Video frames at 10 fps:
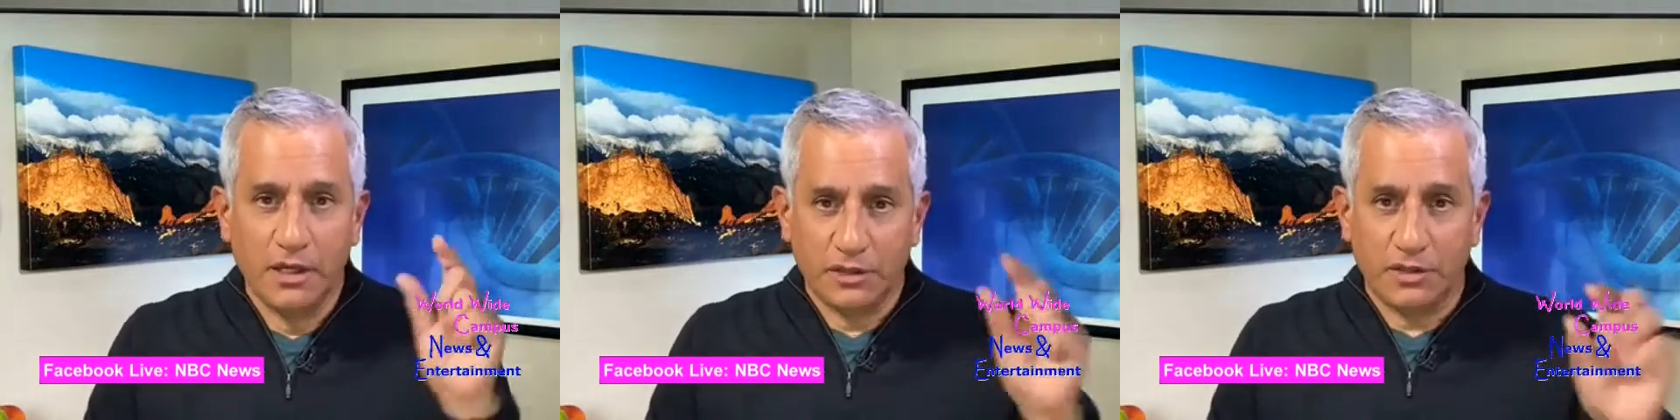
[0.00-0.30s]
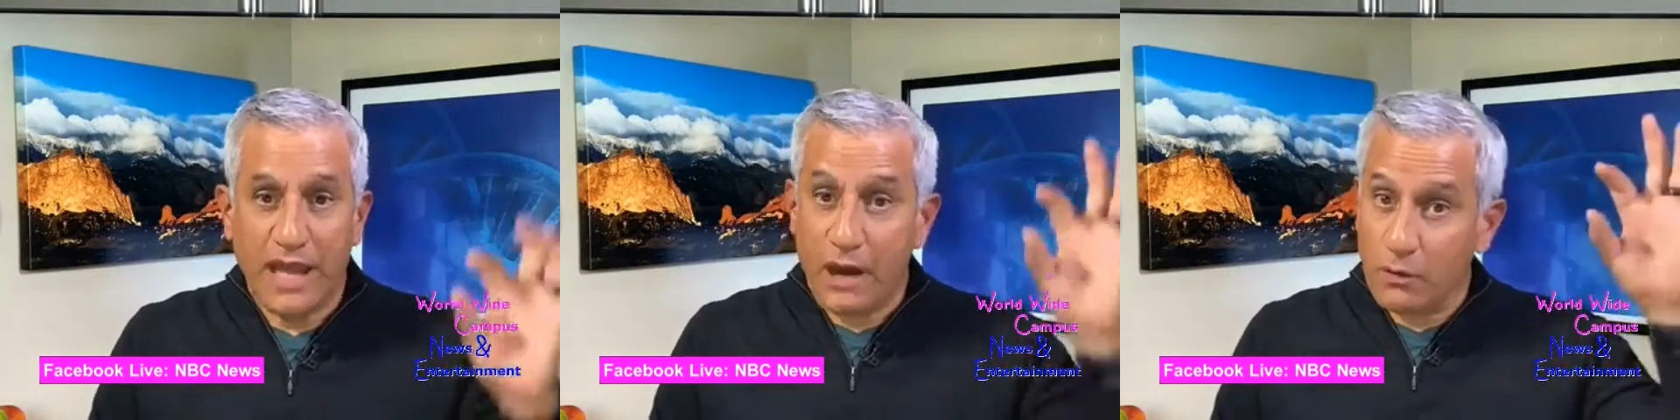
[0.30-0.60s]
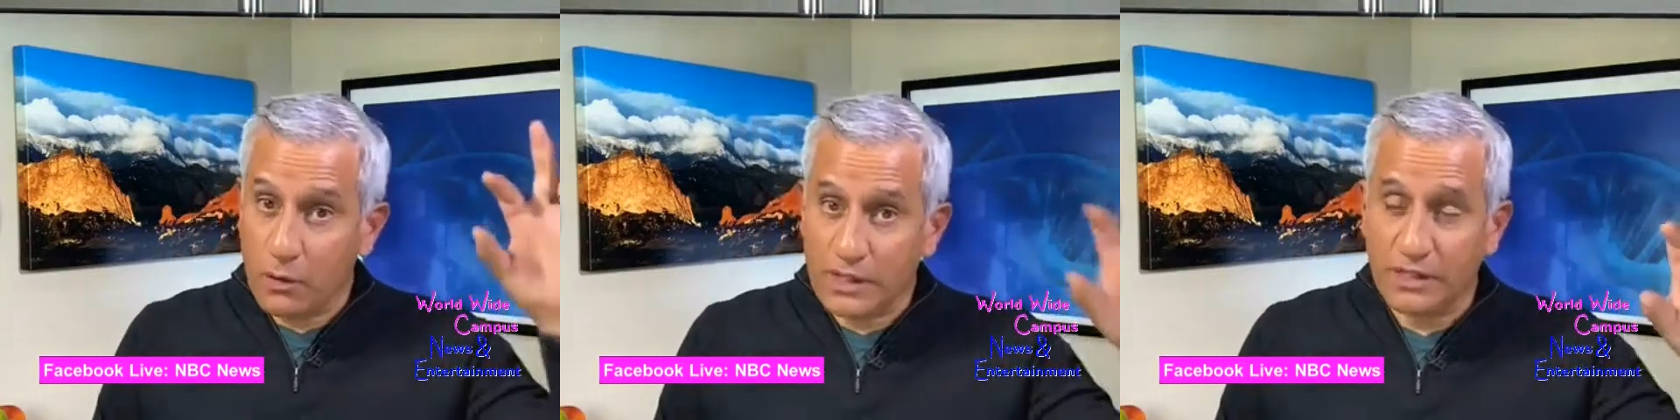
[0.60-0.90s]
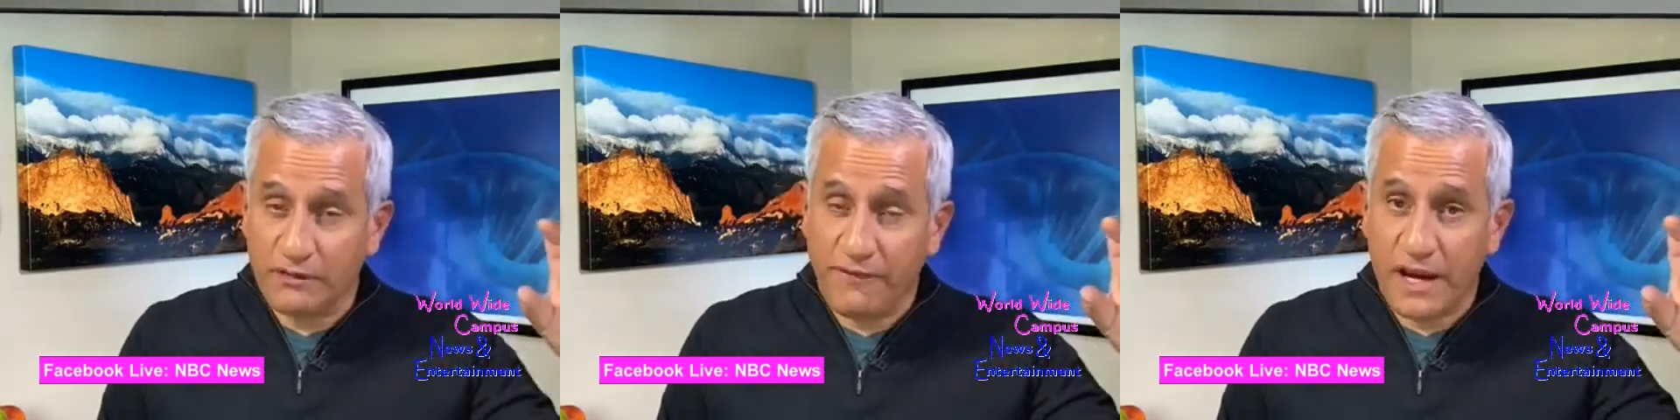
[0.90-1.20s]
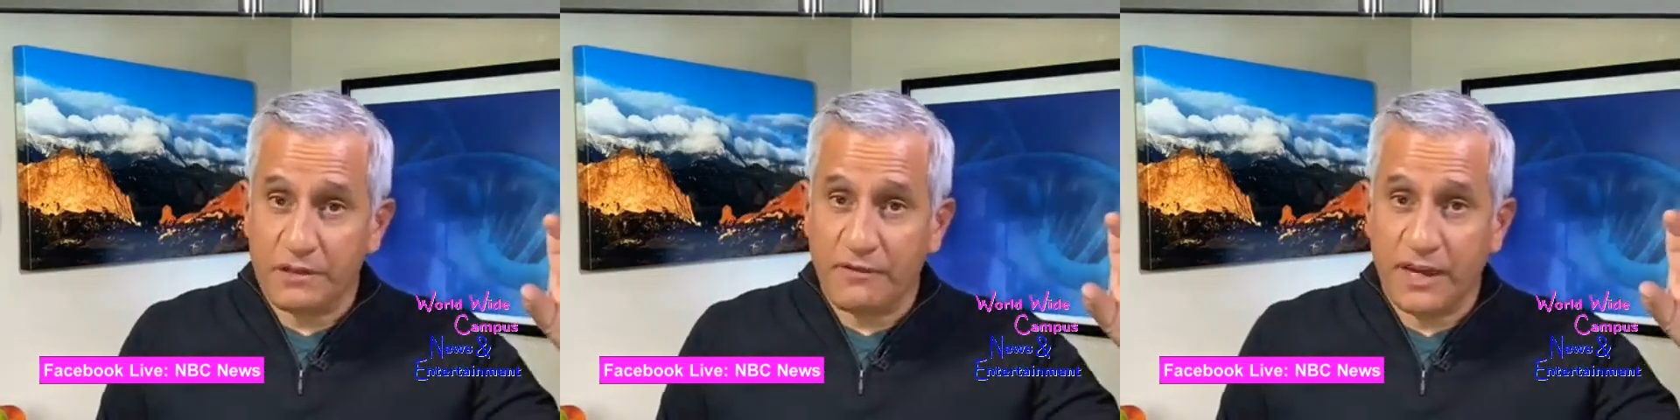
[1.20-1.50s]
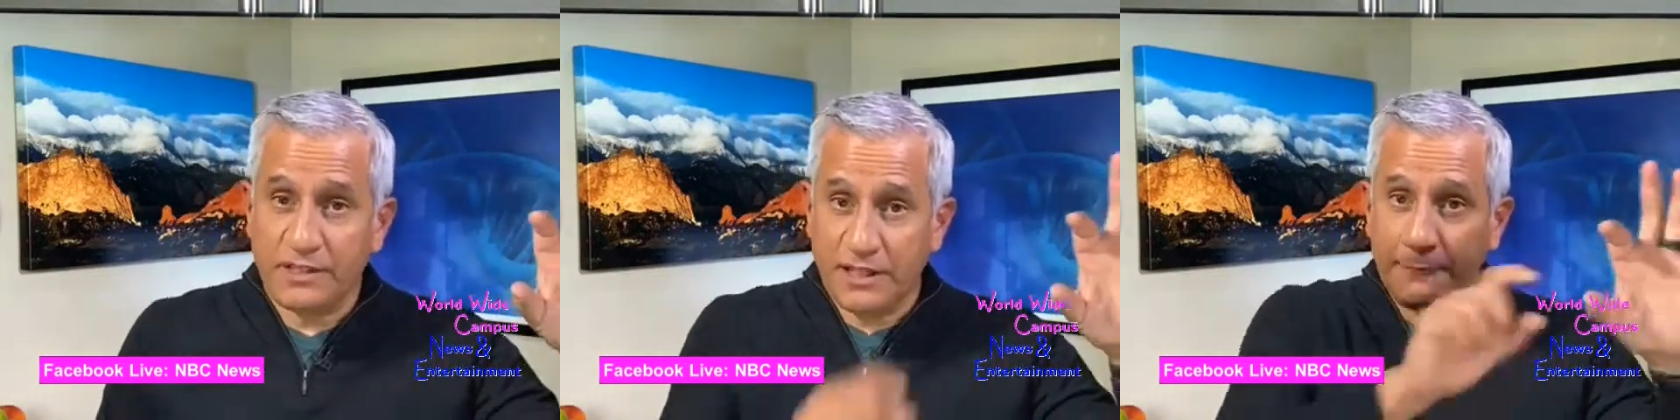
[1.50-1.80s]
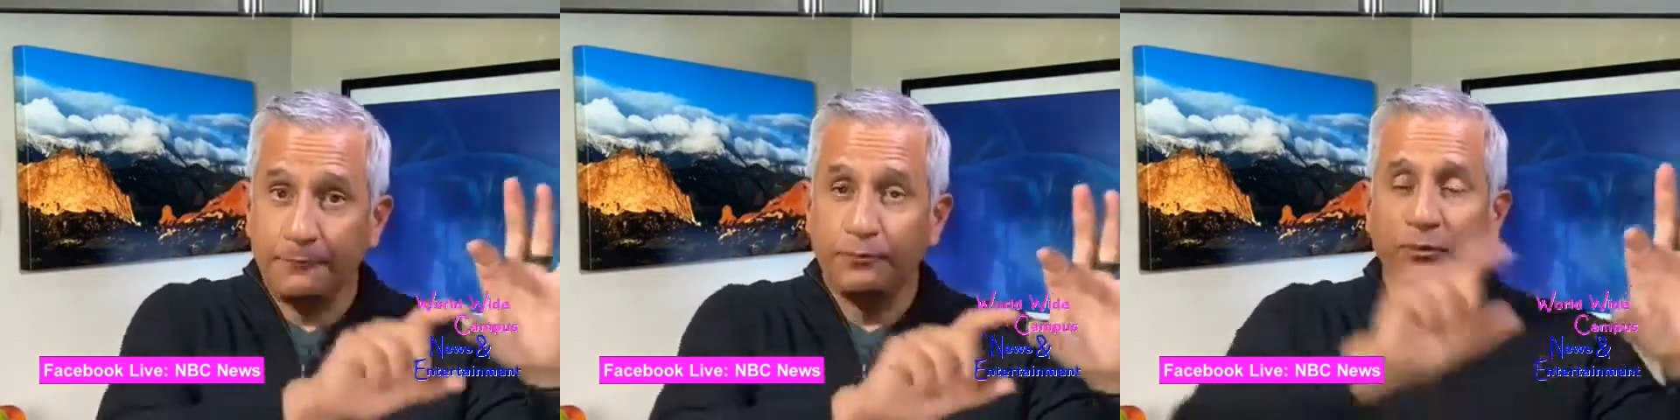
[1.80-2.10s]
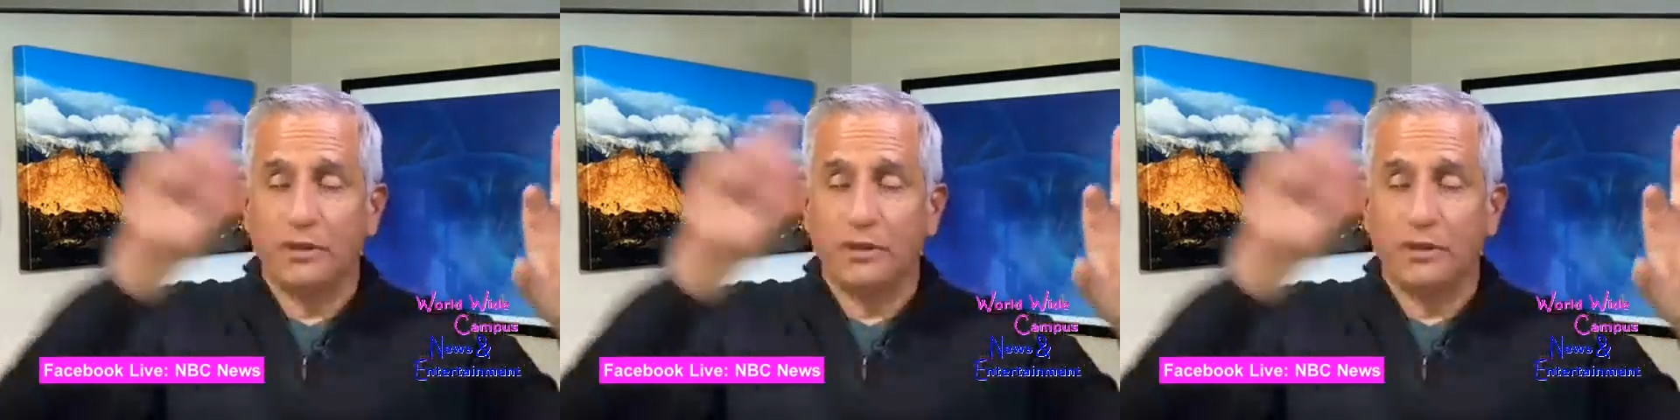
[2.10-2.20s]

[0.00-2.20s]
So now we're working on the Pfizer vaccine,